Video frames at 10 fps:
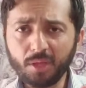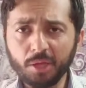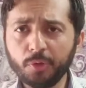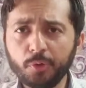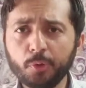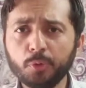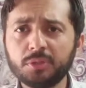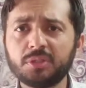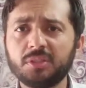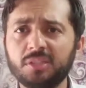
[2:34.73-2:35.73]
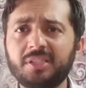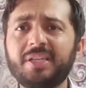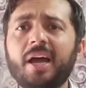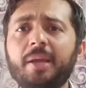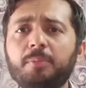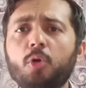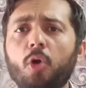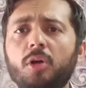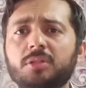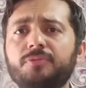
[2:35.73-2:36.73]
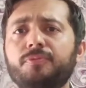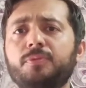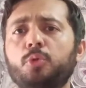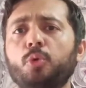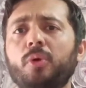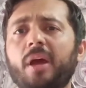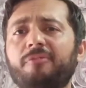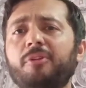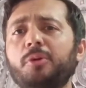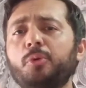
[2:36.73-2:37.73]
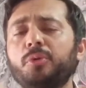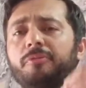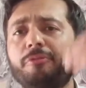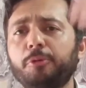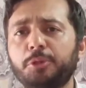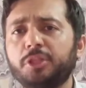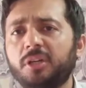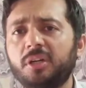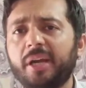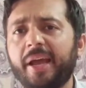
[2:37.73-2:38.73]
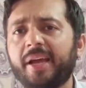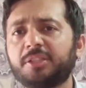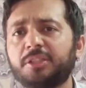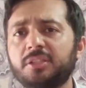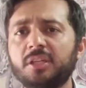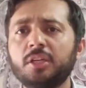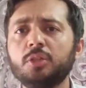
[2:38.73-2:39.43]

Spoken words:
you use the time clause to refer to the future action.